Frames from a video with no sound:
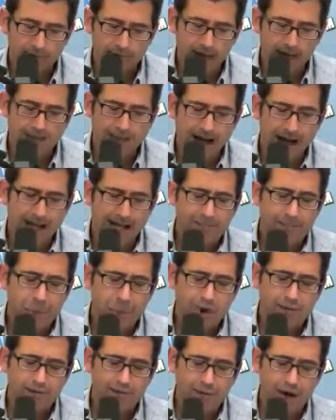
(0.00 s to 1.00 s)
If I had
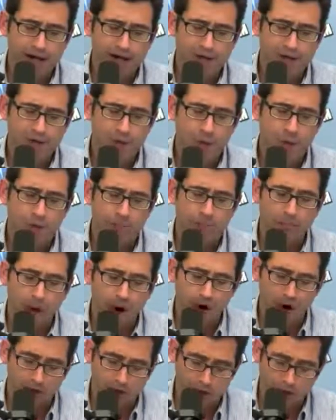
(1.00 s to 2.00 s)
more friends who were
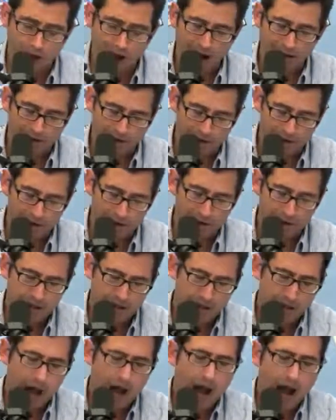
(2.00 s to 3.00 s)
BART drivers,
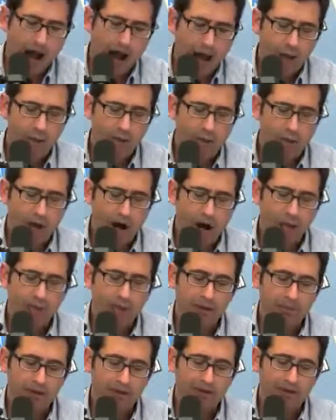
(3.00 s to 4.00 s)
I would
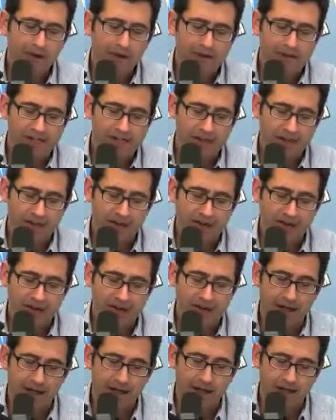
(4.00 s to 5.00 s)
probably be very
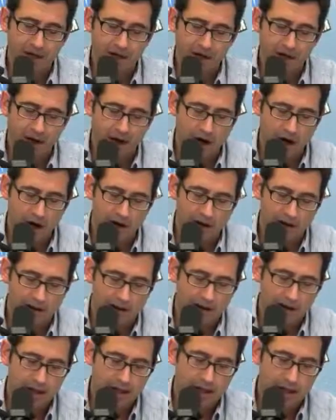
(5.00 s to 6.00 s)
sympathetic to their cause.